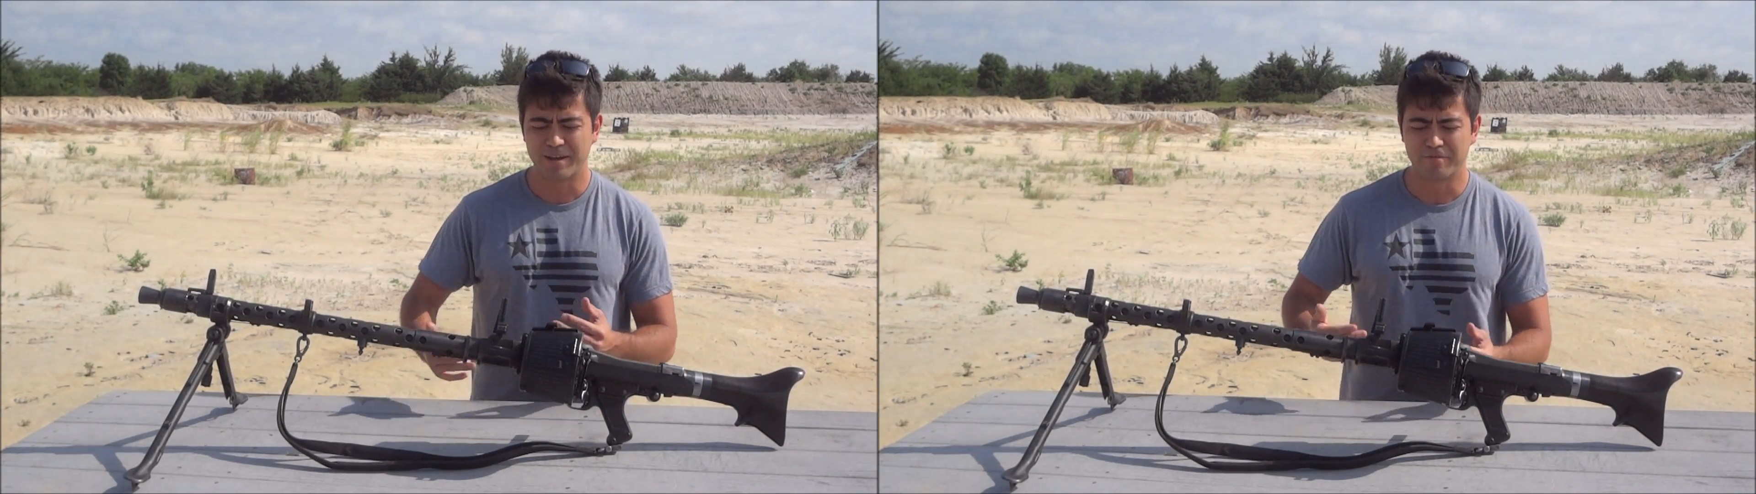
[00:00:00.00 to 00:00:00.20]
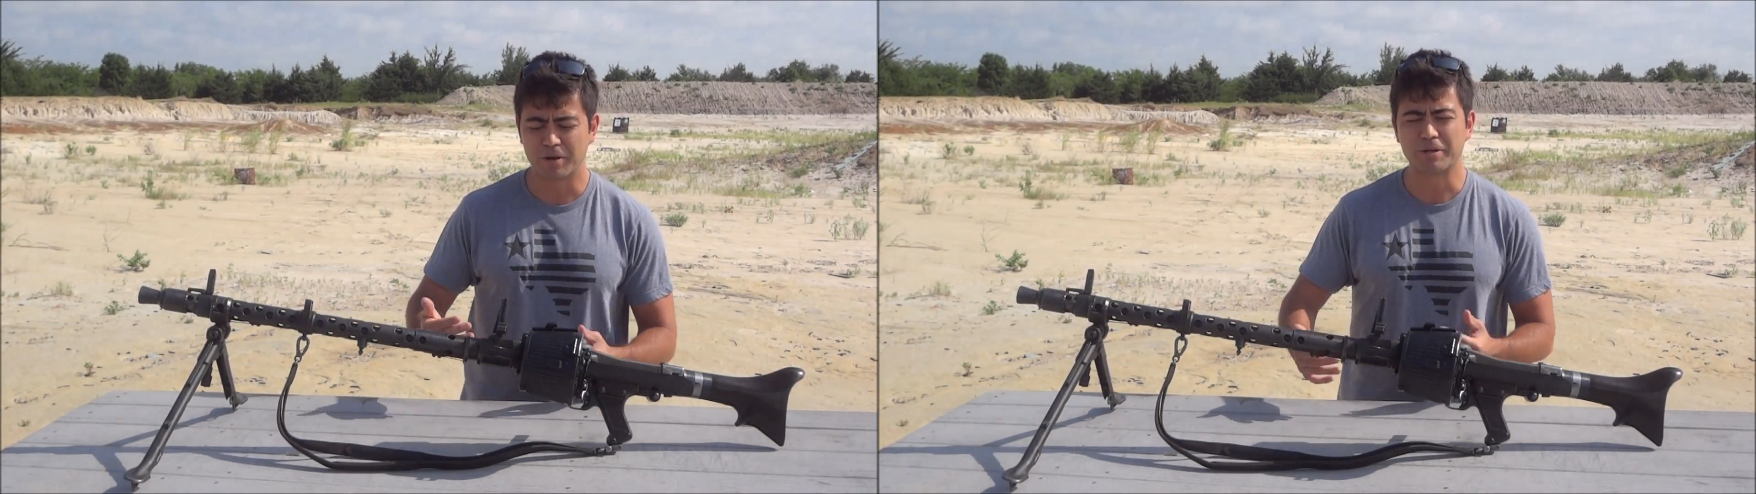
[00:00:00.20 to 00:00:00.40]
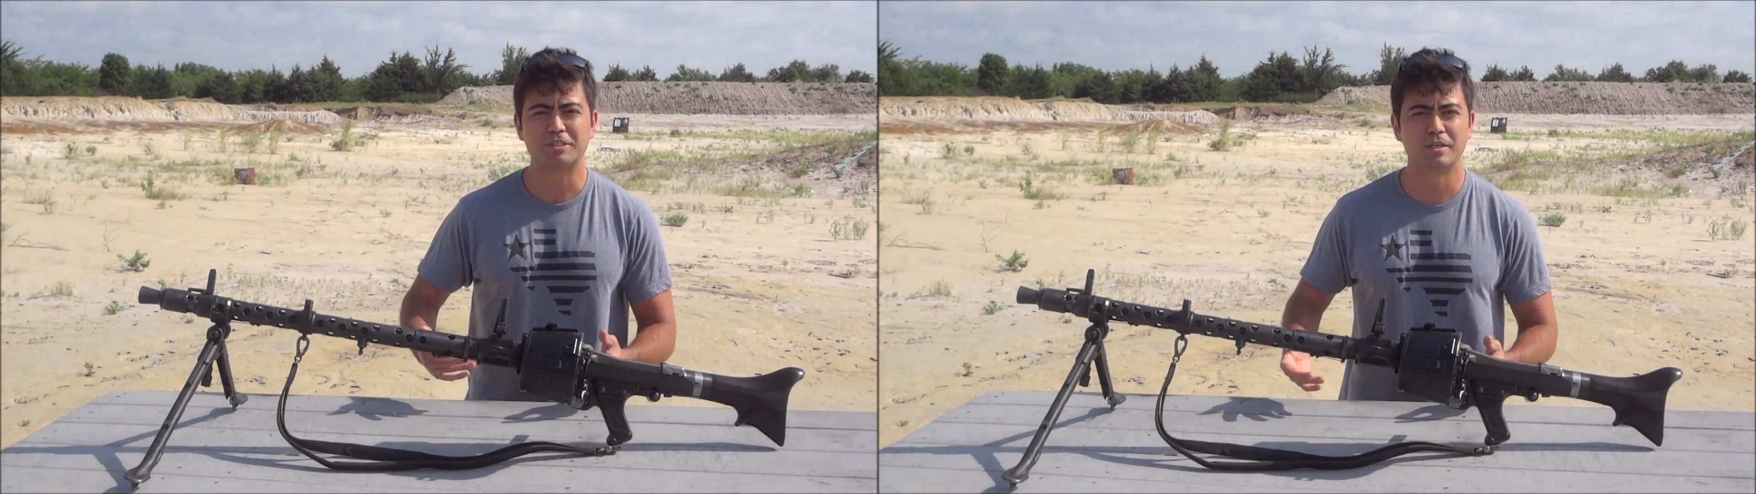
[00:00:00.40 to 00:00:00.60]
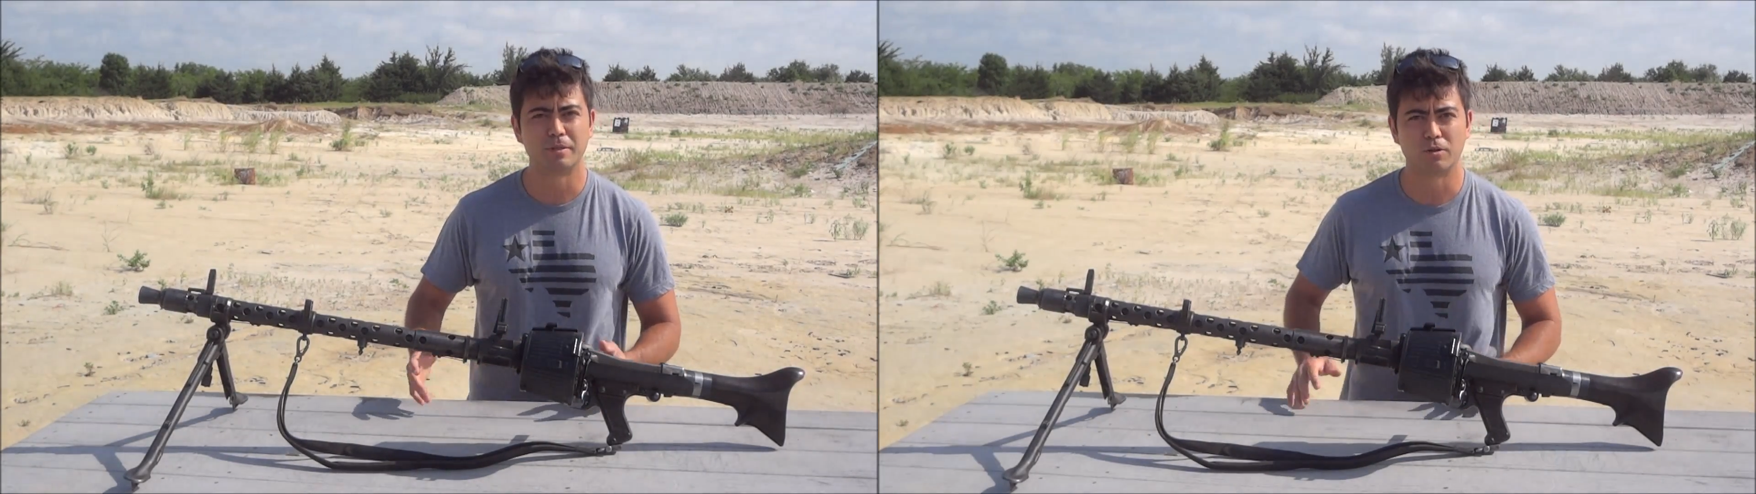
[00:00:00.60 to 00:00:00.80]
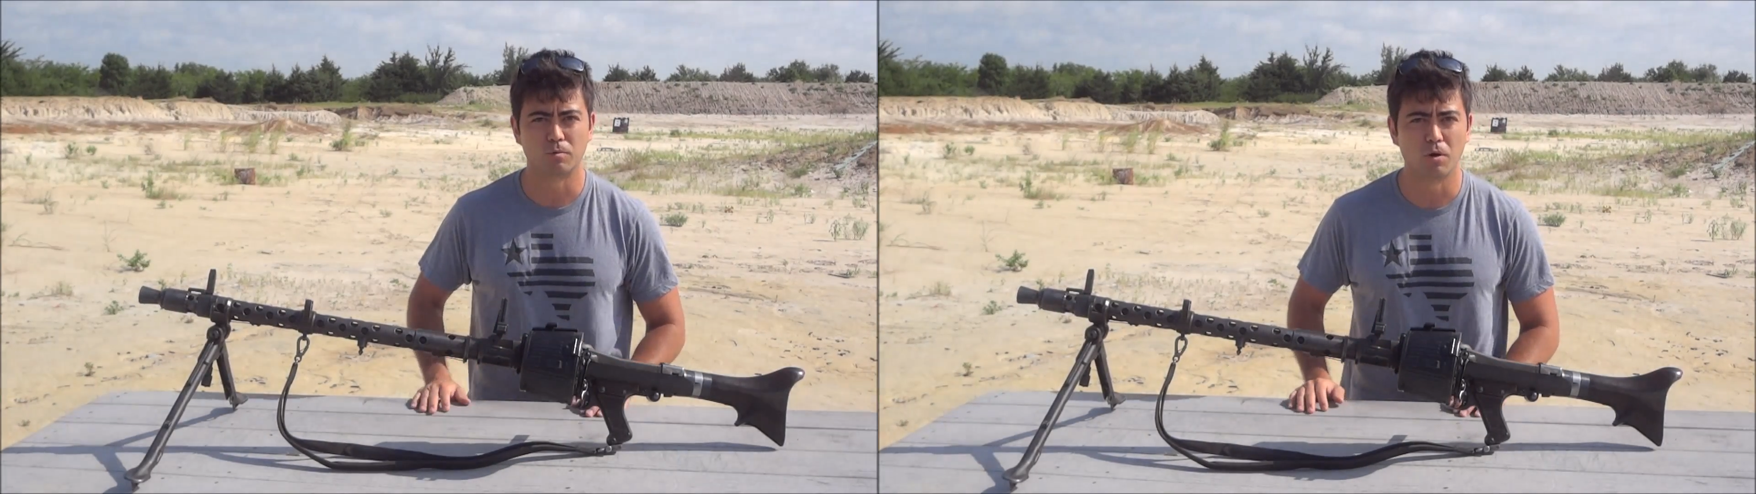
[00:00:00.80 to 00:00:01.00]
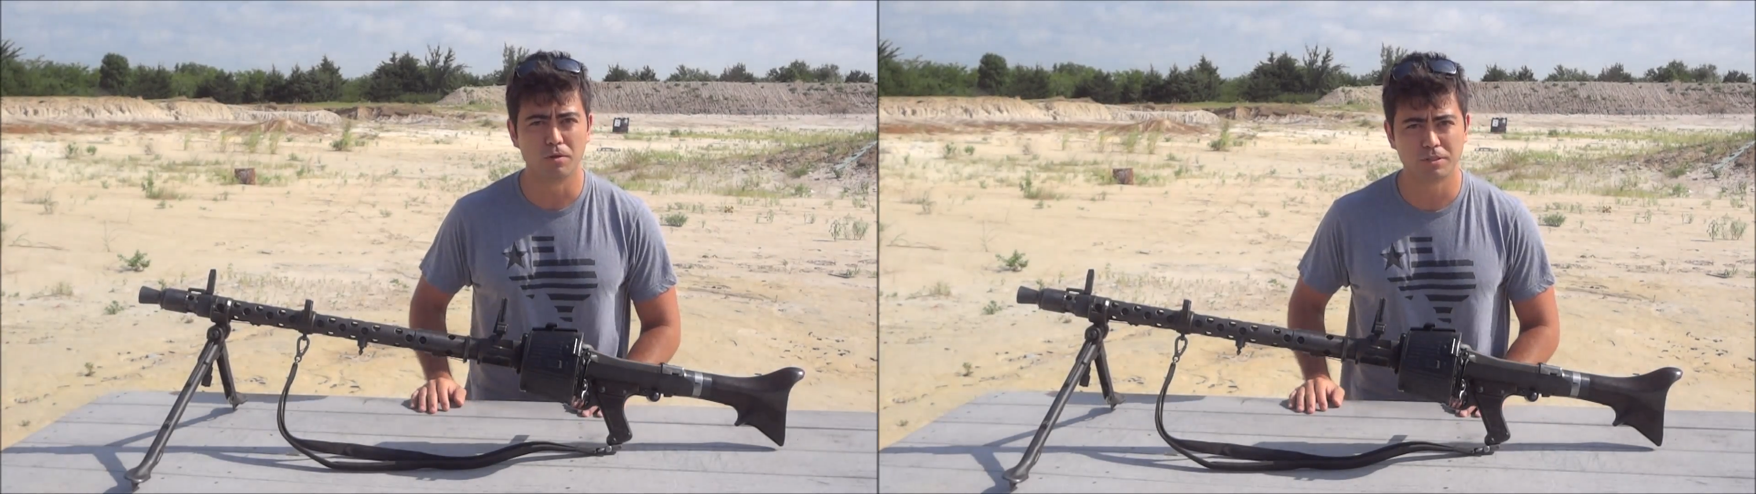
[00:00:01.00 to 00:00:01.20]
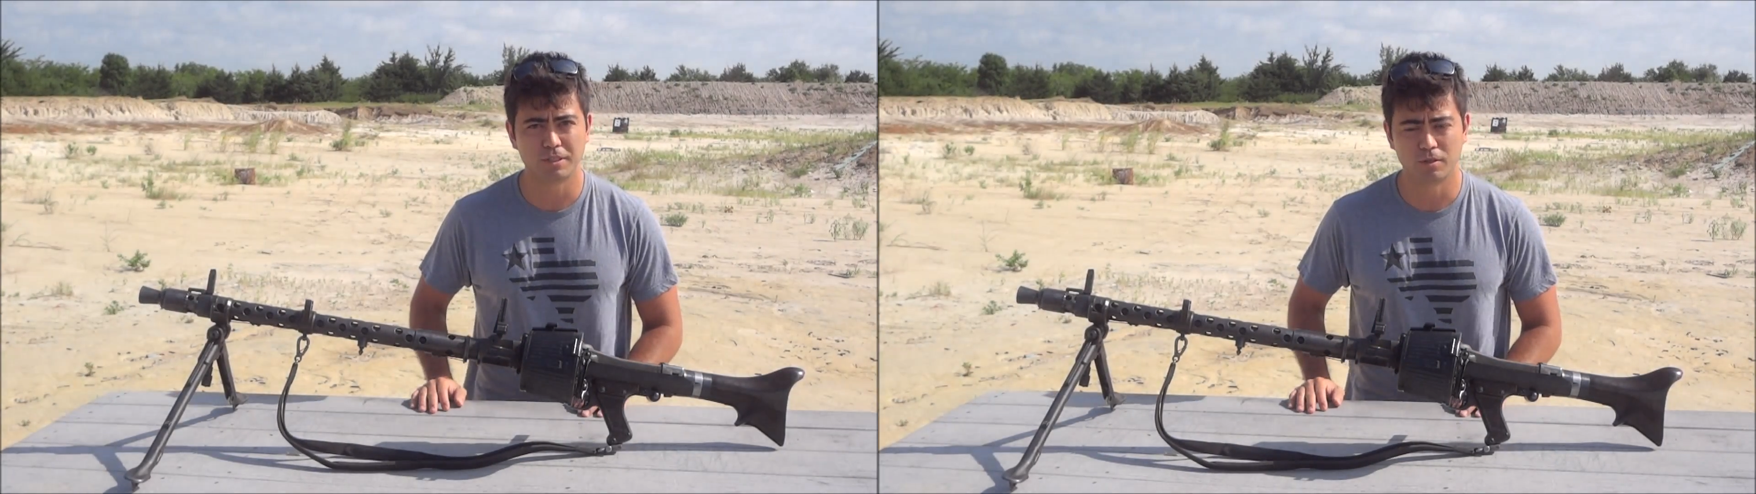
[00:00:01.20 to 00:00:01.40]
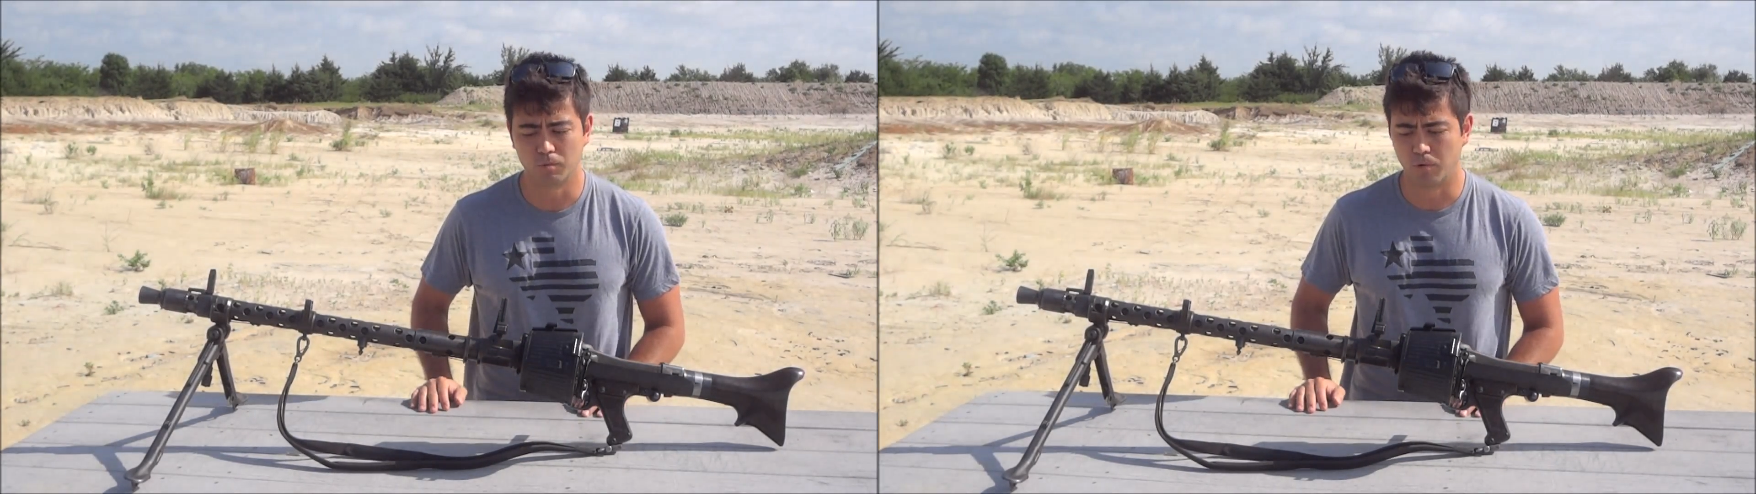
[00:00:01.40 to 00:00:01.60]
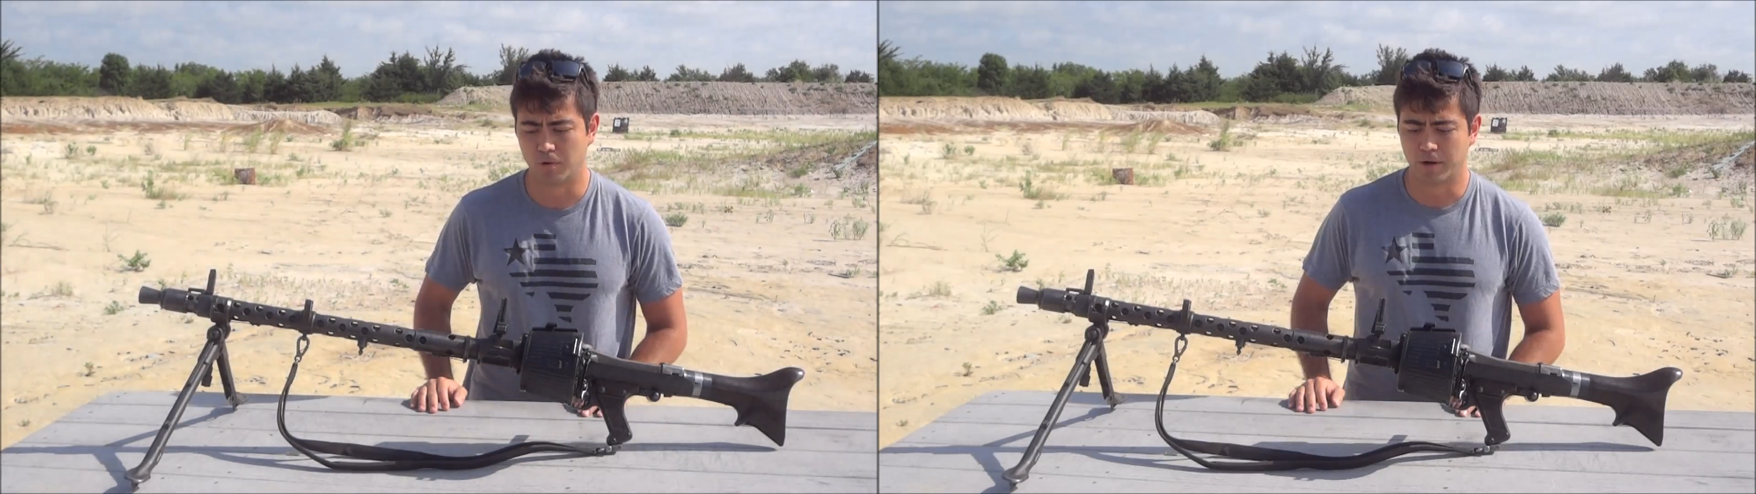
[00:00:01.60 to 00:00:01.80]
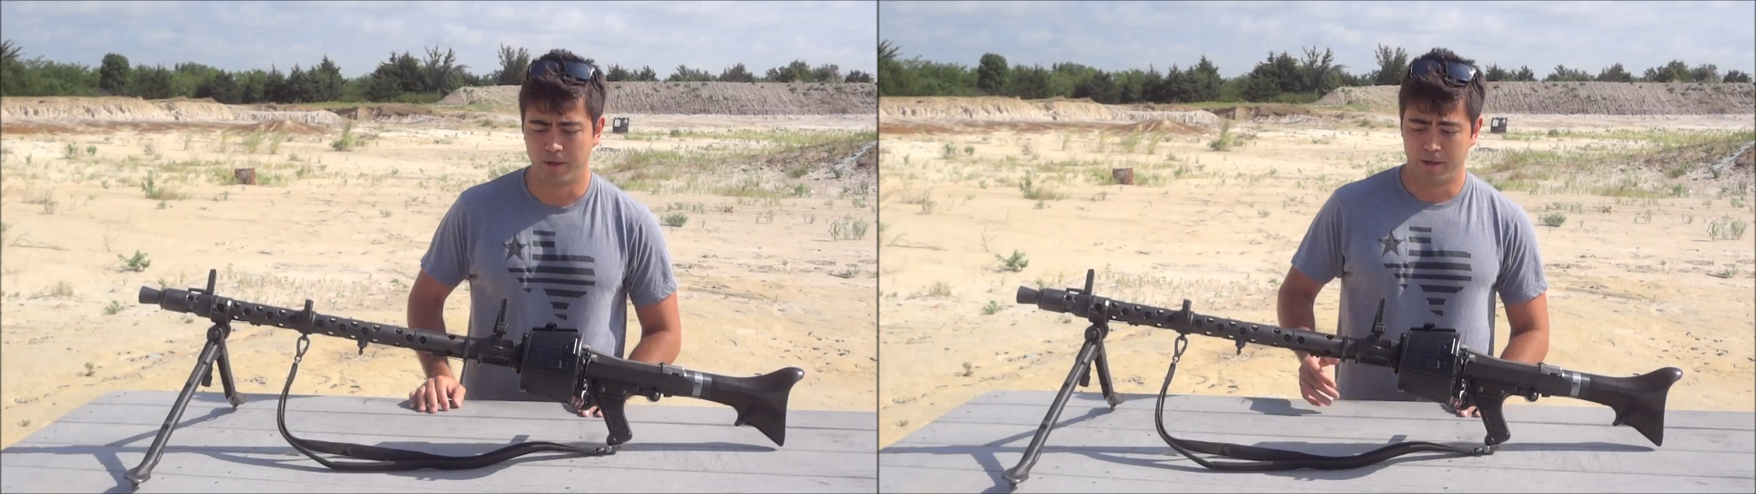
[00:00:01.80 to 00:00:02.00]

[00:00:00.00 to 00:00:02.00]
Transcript: very similar roles in the war.